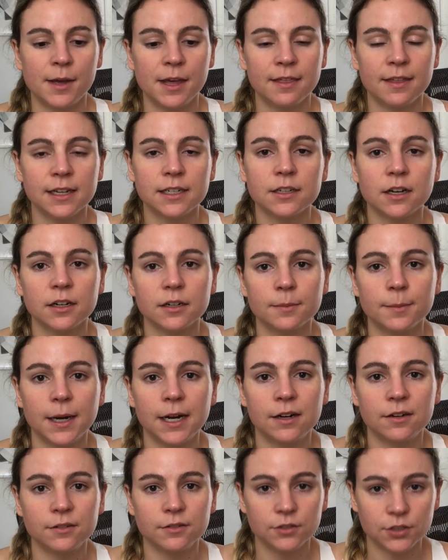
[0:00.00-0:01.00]
They talked
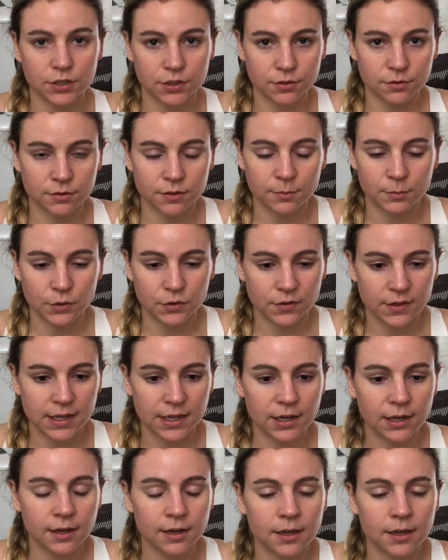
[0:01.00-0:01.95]
about Dune, the movie.